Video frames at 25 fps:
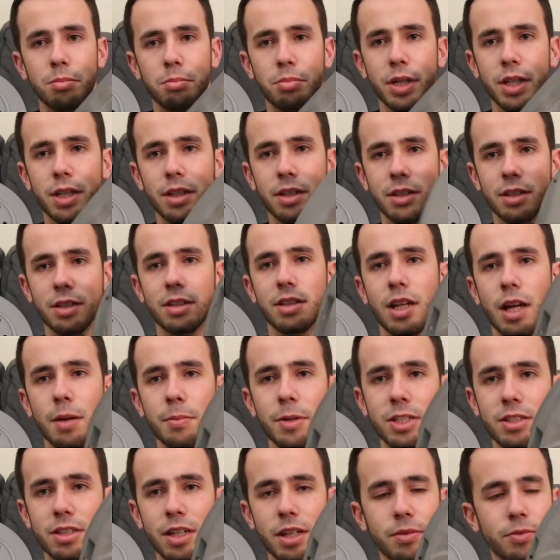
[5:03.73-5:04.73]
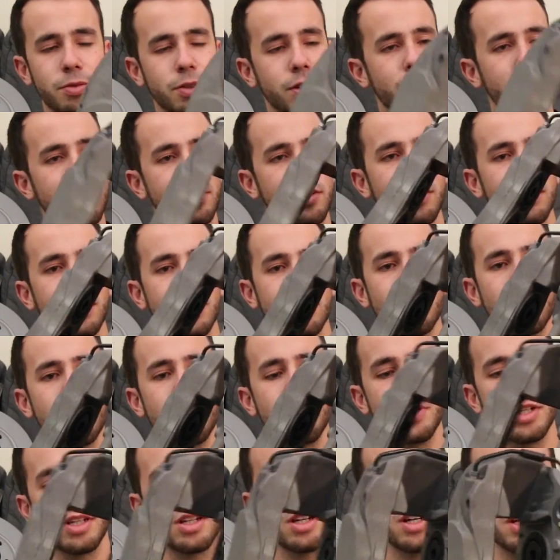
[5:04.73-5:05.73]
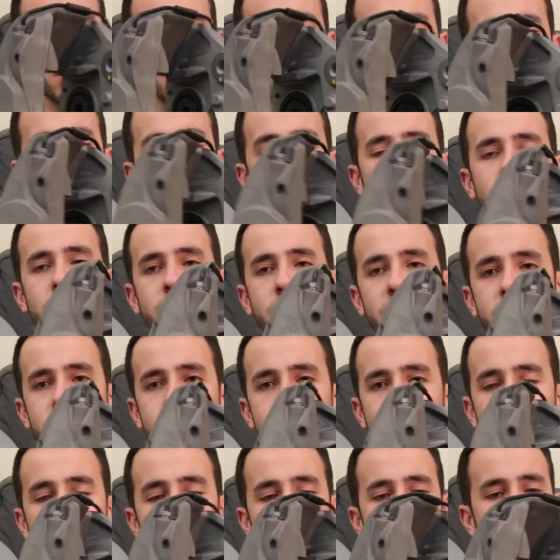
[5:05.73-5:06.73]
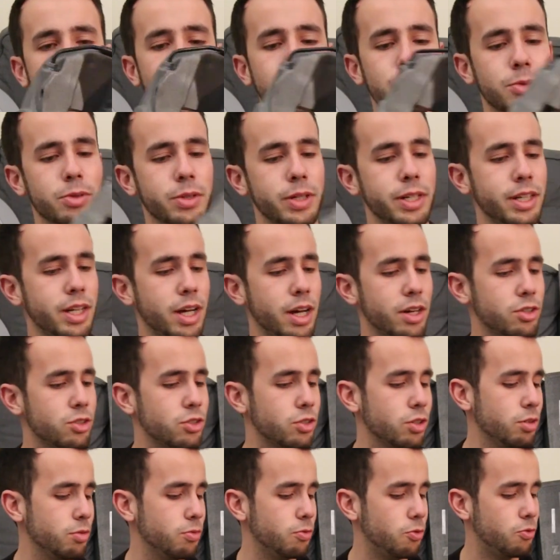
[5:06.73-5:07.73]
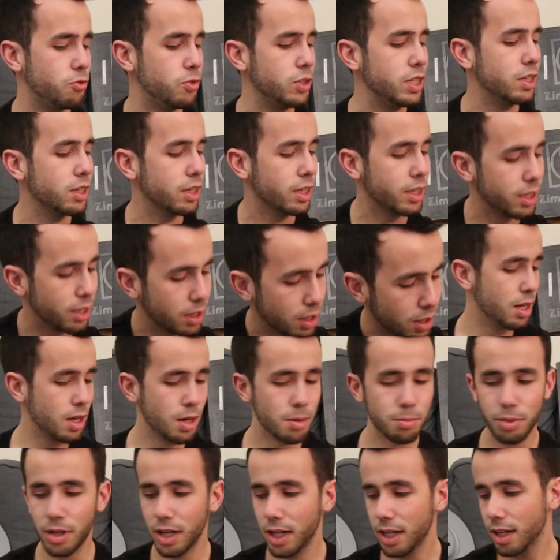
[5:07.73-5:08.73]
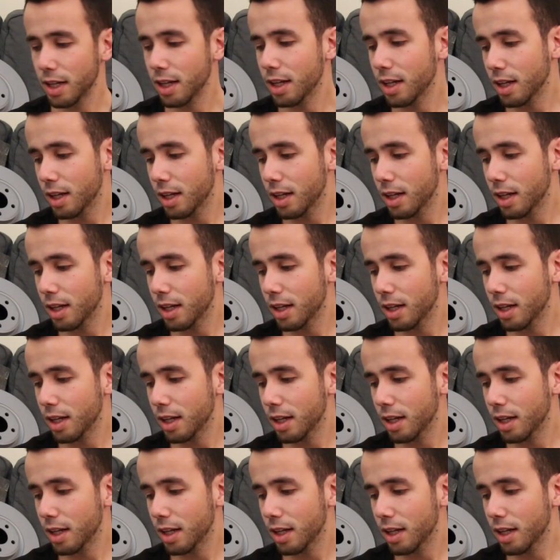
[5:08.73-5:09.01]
But I'm excited for this. This should be good. It should be a nice brake upgrade. I should feel it, but